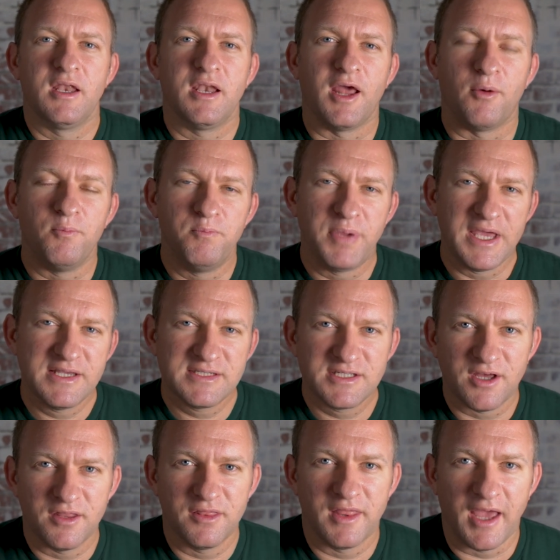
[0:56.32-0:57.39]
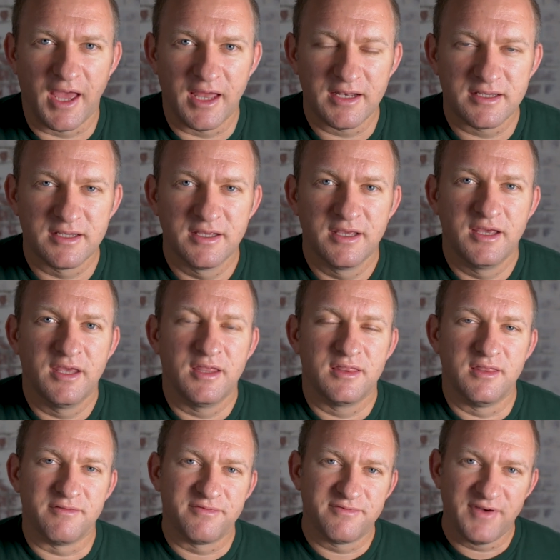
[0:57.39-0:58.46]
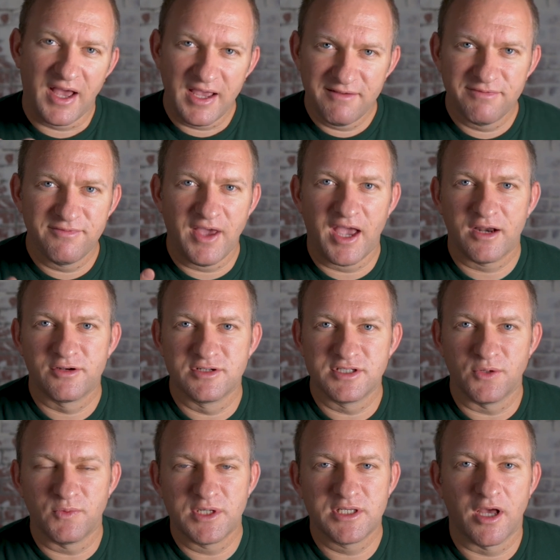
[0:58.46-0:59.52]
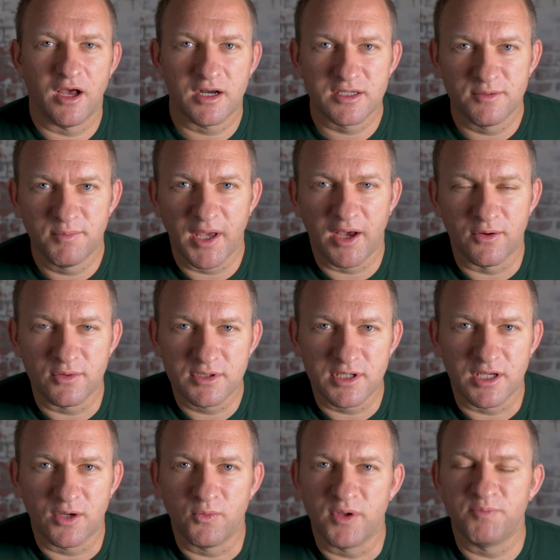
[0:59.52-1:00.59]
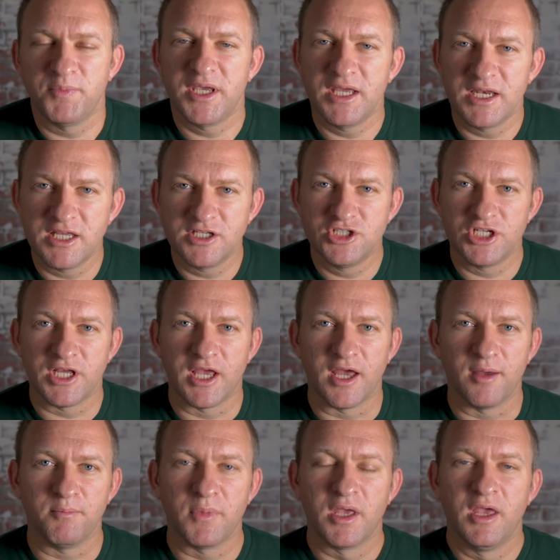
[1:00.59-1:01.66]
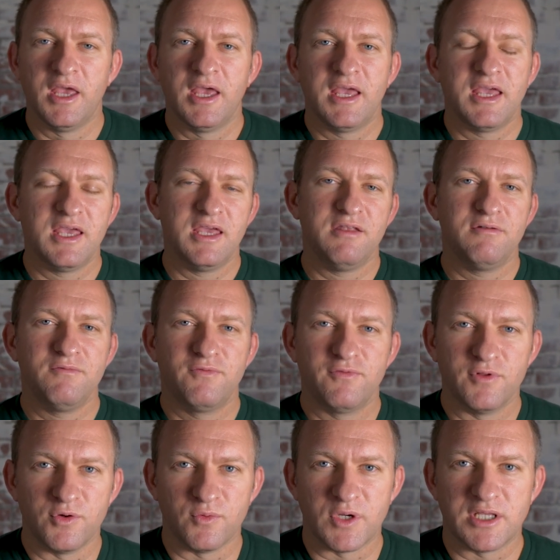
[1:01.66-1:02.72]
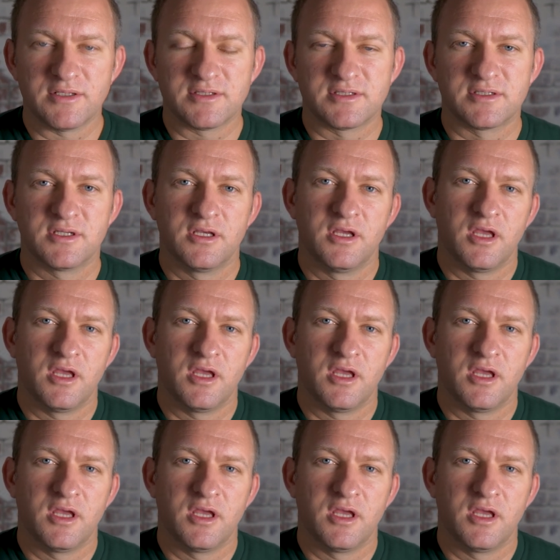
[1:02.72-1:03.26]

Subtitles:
Now, based on that, the 5 factors that we talked about with PDGM influence